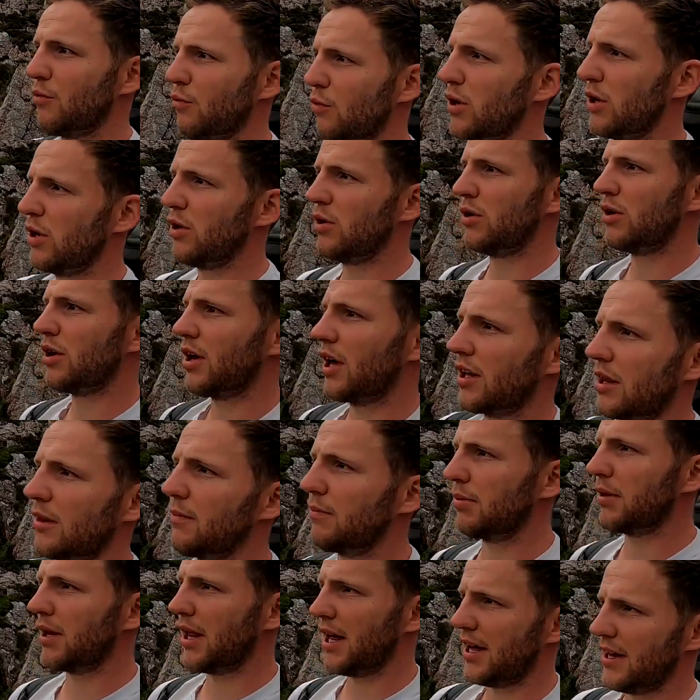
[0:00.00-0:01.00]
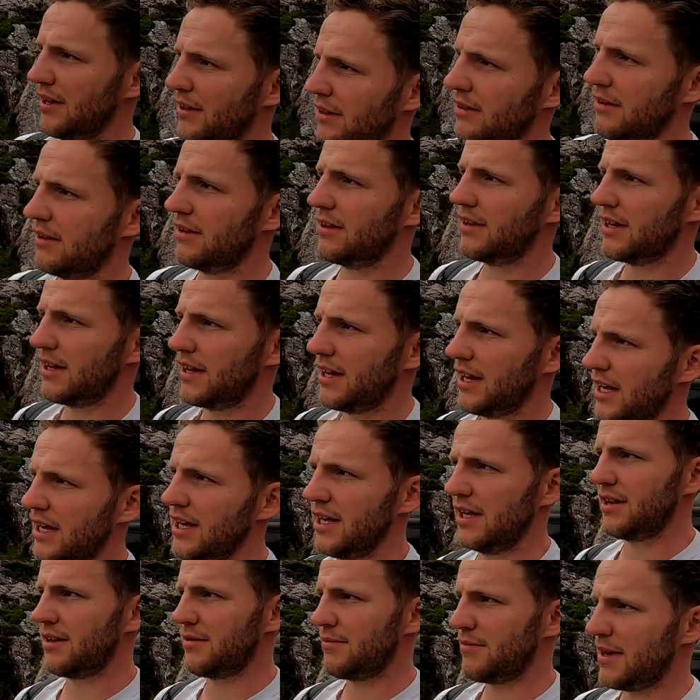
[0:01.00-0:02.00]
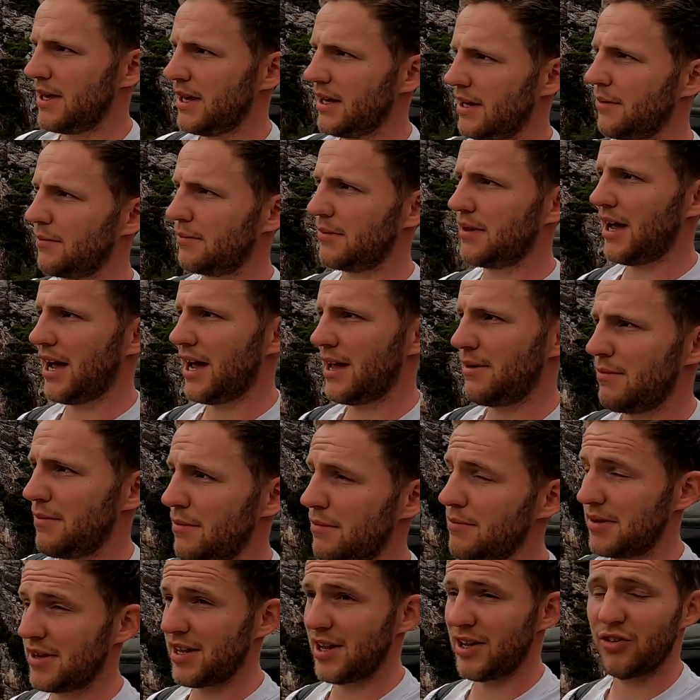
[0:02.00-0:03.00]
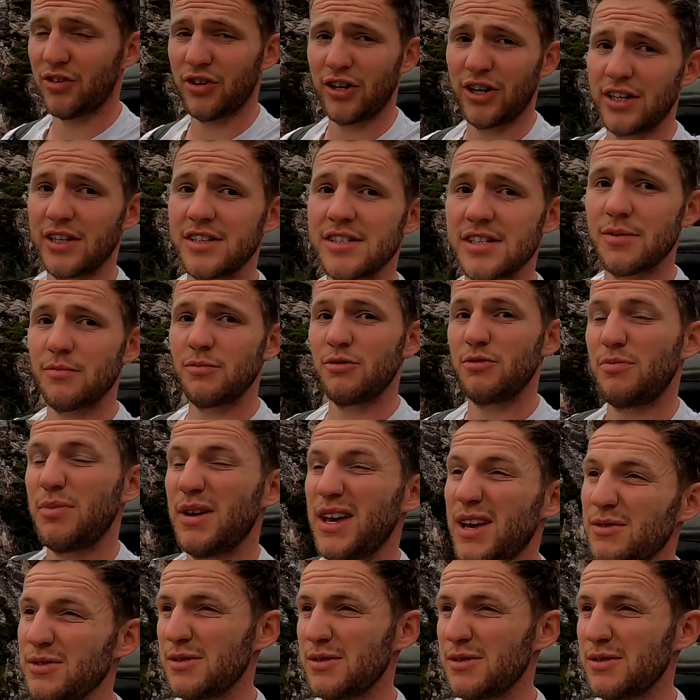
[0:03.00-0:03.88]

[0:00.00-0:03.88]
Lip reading: We had planned today to make up time and potentially get to Sandwood Bay.